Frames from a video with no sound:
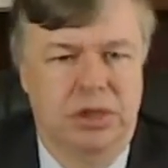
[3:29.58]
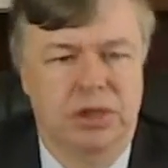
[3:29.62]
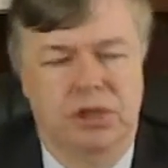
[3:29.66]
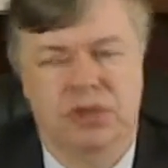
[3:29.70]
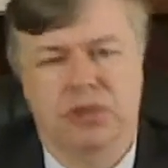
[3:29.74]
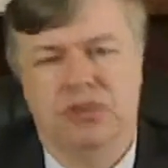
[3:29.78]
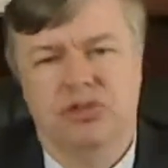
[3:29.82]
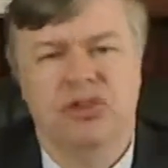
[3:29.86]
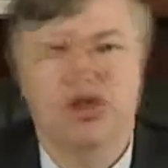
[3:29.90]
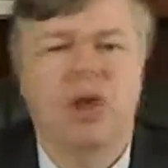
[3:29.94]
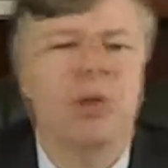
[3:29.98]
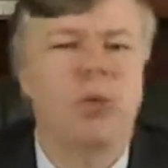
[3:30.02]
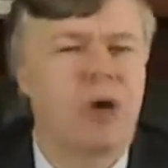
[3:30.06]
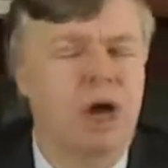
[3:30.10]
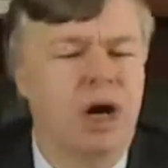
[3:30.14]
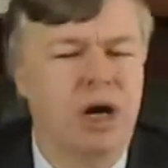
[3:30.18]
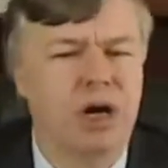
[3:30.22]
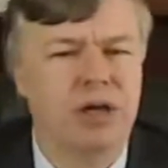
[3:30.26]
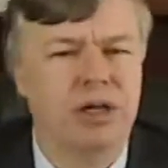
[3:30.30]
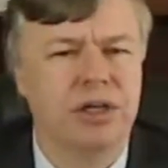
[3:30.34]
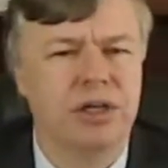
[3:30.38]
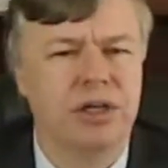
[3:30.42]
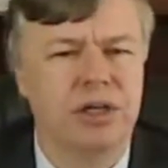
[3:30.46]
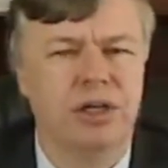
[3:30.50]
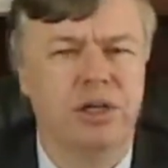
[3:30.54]
You say, well,
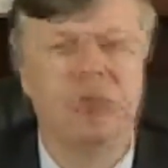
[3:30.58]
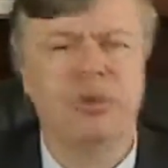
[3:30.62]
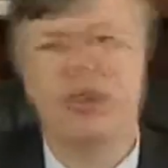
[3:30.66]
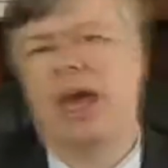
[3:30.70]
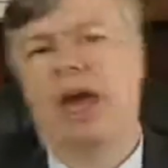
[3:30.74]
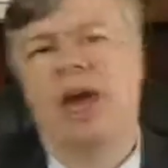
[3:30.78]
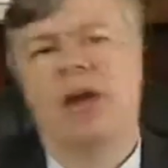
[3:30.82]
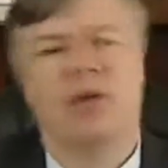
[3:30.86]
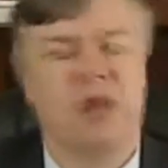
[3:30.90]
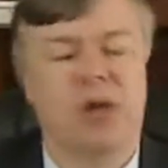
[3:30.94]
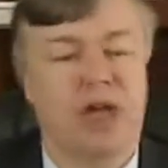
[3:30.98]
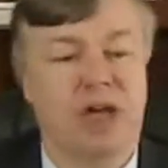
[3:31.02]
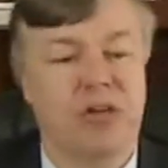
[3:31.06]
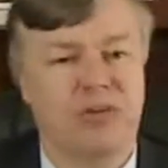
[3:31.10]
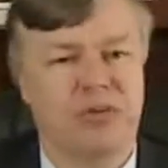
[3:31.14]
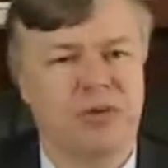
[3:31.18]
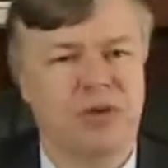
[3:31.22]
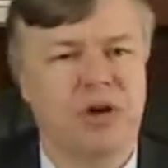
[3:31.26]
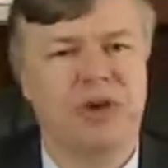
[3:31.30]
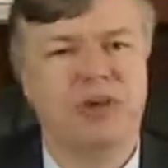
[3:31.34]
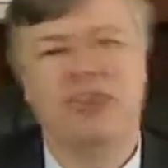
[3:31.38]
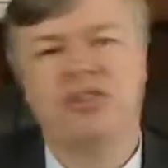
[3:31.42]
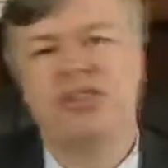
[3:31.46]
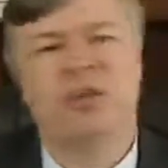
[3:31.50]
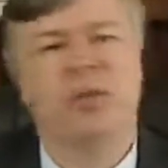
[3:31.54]
how can you do that? Well, that's
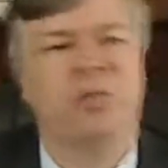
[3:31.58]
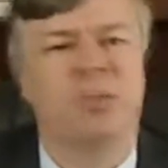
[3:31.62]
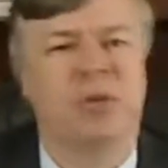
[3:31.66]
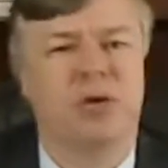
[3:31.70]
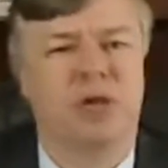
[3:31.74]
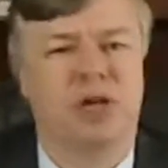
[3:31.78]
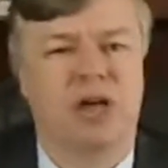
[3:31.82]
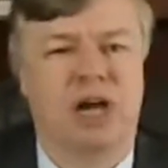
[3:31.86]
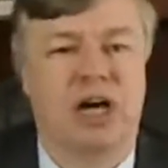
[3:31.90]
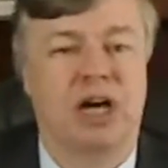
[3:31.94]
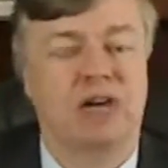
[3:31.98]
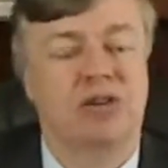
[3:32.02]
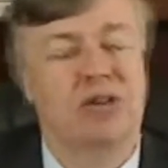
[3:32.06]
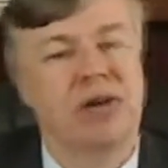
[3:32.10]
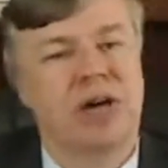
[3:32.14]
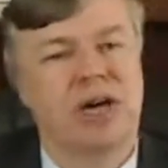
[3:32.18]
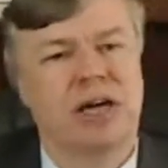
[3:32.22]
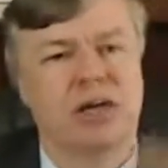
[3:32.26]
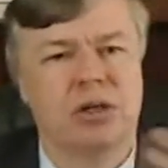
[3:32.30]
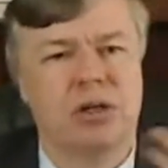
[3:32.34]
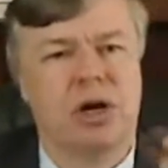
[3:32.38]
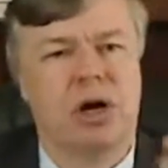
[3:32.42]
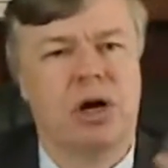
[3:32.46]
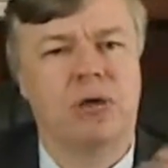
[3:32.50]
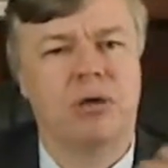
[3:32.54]
very simple.
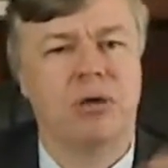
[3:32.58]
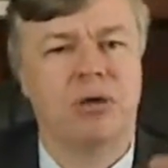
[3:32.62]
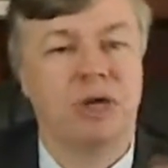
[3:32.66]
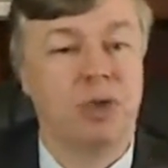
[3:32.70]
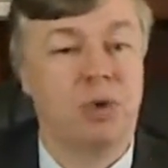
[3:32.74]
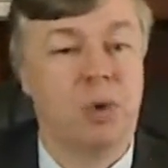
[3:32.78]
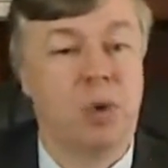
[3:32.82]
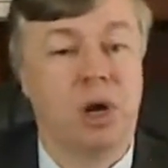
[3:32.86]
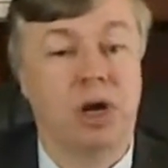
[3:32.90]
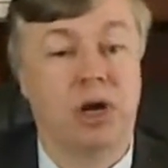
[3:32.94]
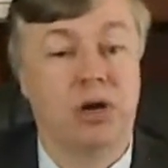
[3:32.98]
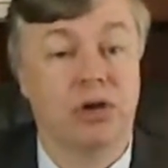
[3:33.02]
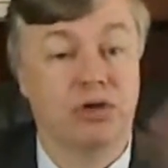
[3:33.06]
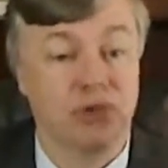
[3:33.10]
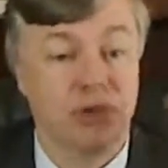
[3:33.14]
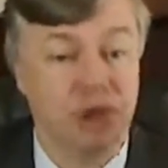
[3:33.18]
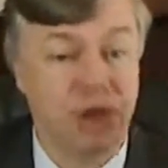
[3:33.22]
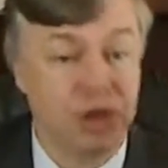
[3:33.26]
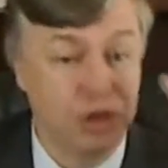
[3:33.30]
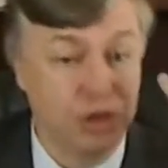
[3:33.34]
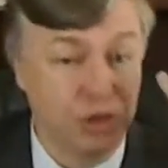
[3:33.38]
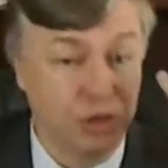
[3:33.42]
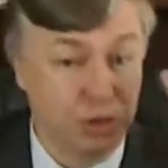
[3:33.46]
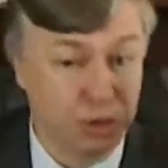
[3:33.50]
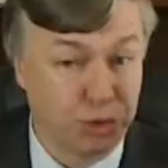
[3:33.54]
Contract law requires
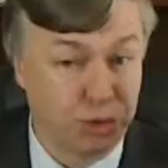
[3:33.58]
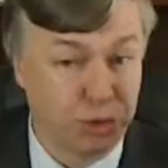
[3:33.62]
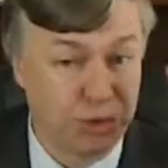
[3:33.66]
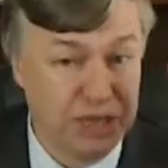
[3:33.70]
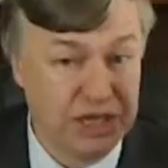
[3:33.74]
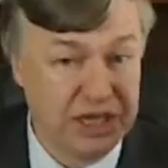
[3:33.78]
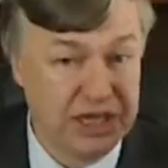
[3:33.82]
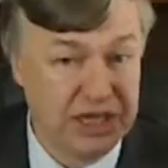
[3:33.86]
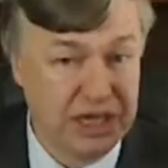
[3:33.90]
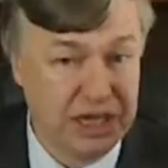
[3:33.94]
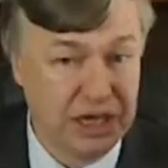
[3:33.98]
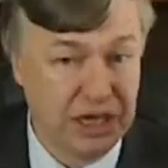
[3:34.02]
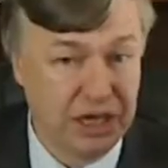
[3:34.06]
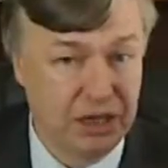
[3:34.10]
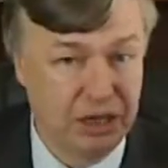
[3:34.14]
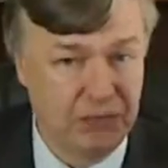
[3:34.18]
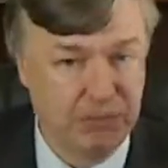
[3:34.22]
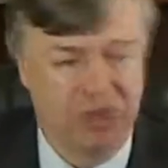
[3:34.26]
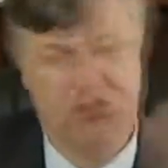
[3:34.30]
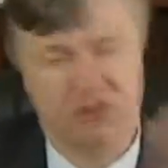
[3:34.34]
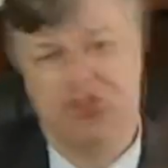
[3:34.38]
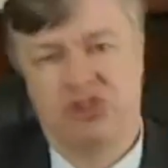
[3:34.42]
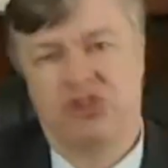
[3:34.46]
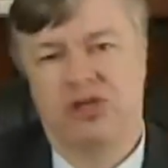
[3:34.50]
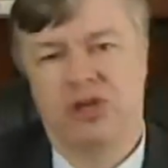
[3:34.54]
3
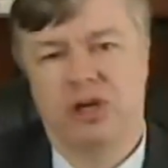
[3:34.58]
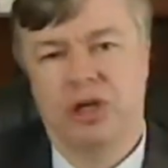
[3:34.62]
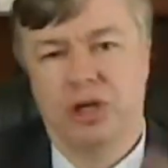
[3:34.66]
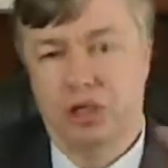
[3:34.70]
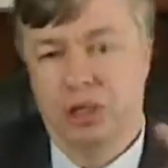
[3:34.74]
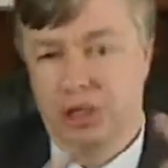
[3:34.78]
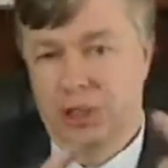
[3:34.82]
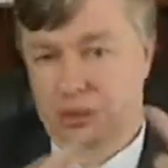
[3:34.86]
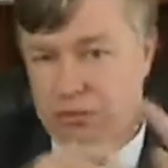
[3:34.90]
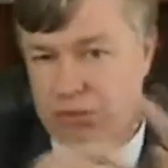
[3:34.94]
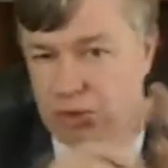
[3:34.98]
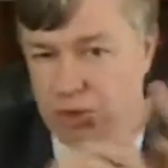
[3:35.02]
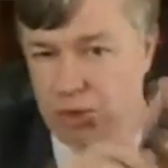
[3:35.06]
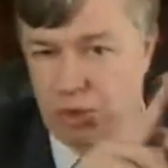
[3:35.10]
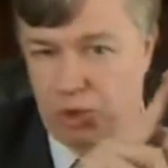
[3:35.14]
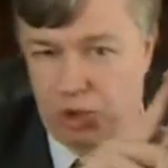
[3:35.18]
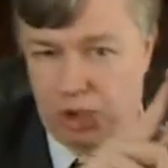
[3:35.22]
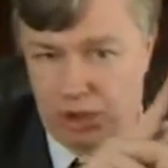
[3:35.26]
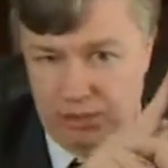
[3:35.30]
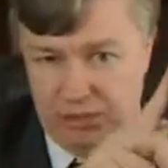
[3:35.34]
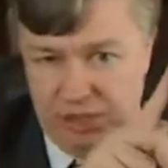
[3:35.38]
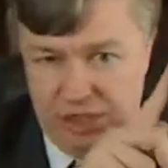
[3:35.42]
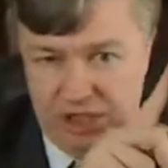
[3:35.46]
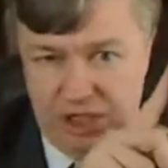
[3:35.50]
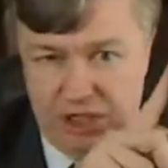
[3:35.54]
elements. Number
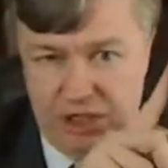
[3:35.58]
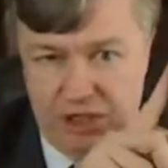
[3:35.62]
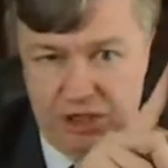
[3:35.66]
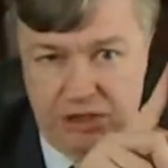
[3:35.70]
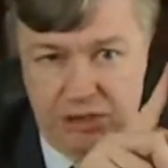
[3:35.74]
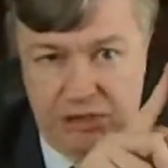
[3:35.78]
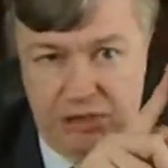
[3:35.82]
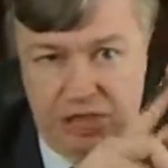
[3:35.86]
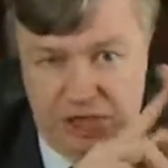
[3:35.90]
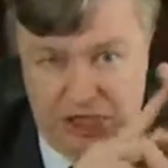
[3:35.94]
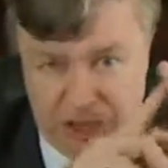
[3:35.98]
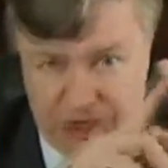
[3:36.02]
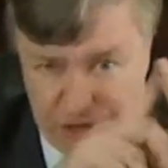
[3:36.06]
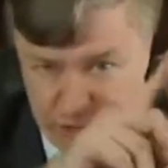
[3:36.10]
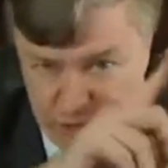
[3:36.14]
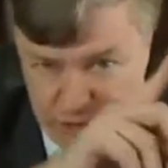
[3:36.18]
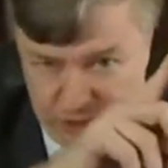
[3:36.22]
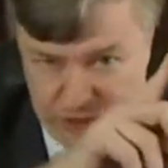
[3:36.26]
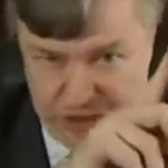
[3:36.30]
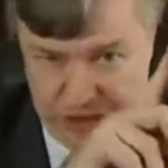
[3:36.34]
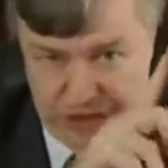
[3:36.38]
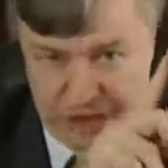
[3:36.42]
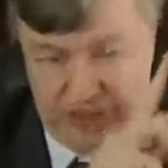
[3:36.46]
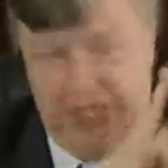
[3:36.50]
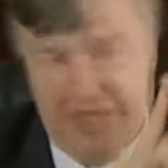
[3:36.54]
1, a meeting of the minds. We
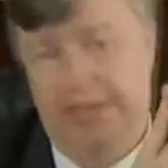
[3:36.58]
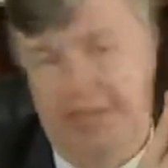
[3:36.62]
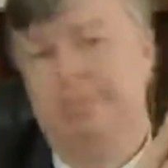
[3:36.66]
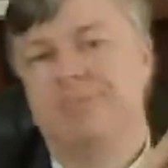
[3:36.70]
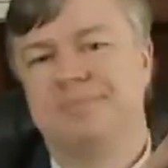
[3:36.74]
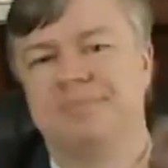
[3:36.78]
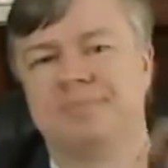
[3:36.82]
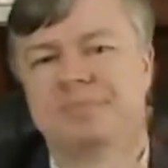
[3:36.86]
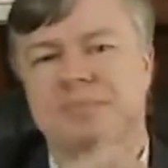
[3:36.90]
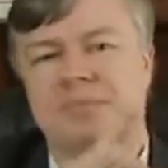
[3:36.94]
got that.